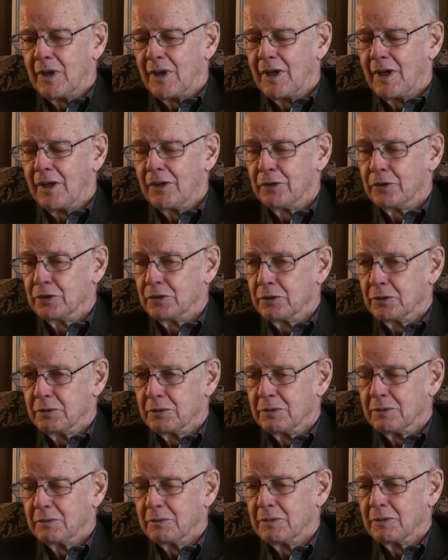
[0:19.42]

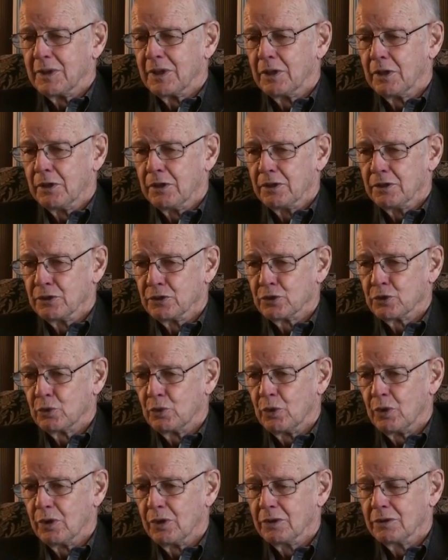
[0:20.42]
other areas
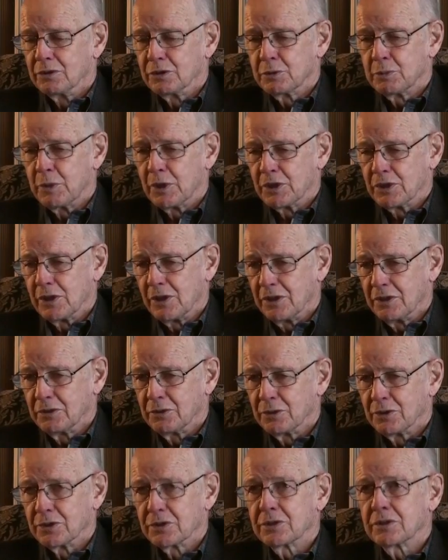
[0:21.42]
where special
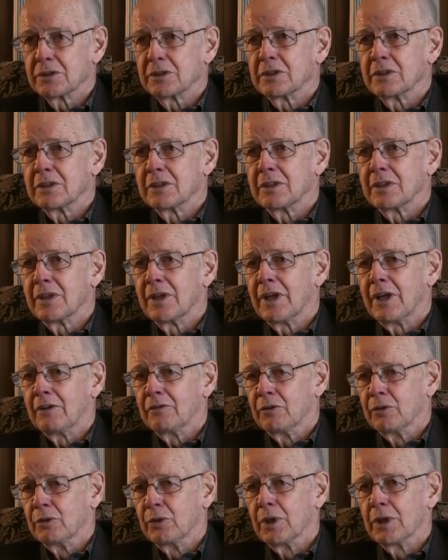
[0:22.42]
interests
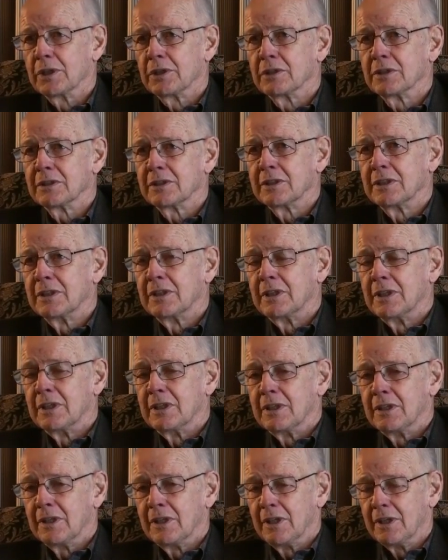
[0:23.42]
have a right?
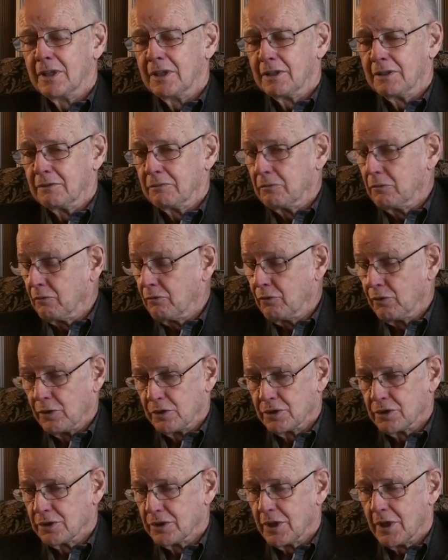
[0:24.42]
Uh, for
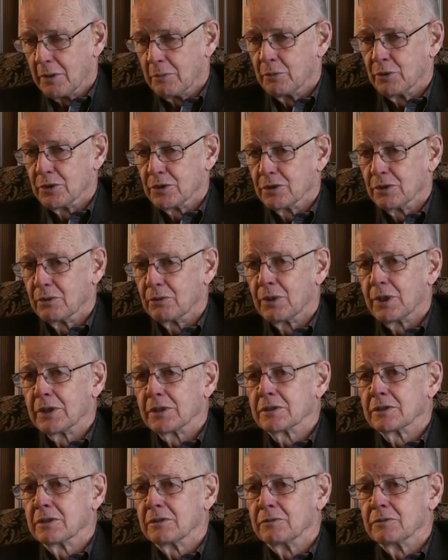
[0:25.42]
instance, the Aboriginal
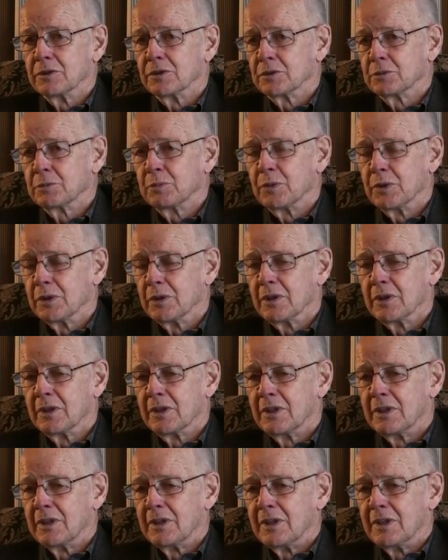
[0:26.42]
rights have just been
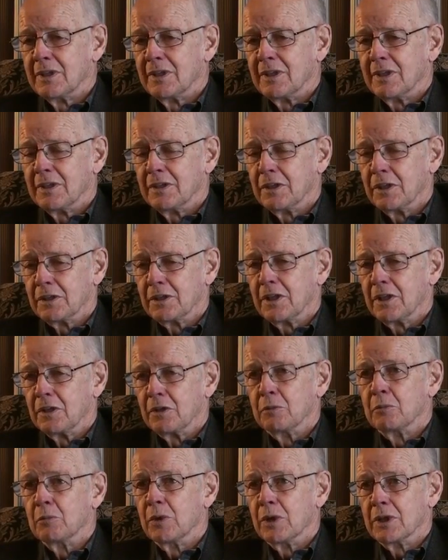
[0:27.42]

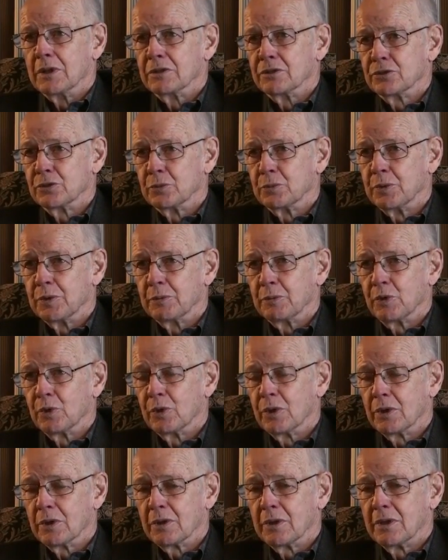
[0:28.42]
dictated by the Supreme
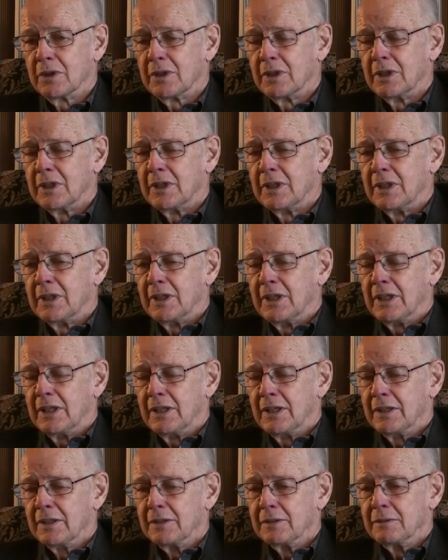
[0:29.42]
Court.
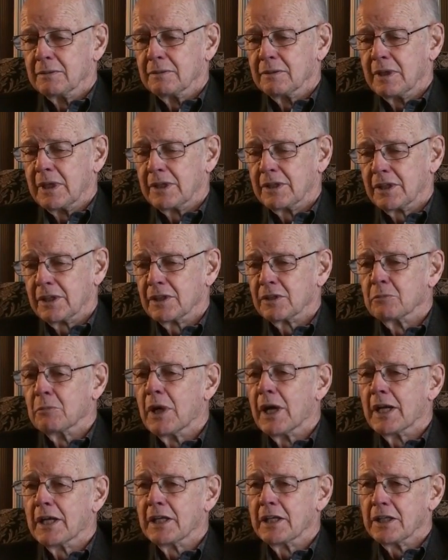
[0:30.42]
Uh, I think the
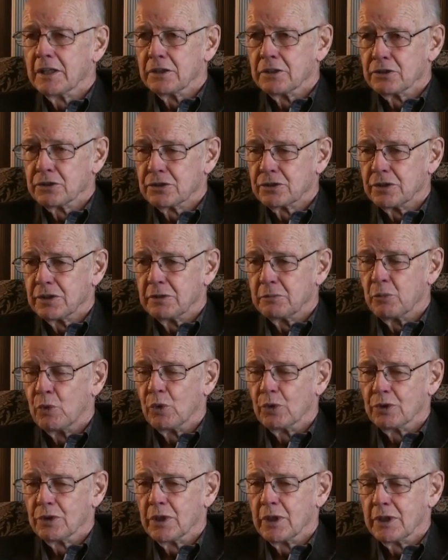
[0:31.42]
mining industry,
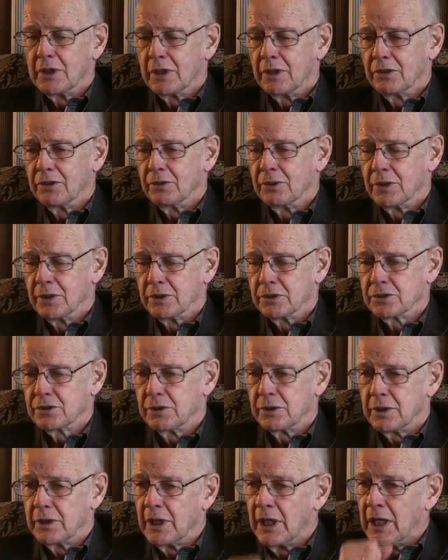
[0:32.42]
more than any other
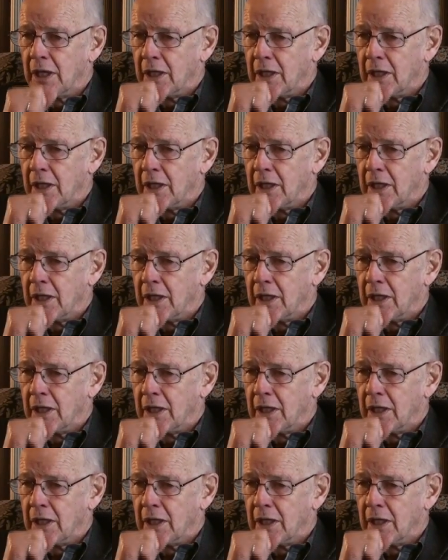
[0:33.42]
industry,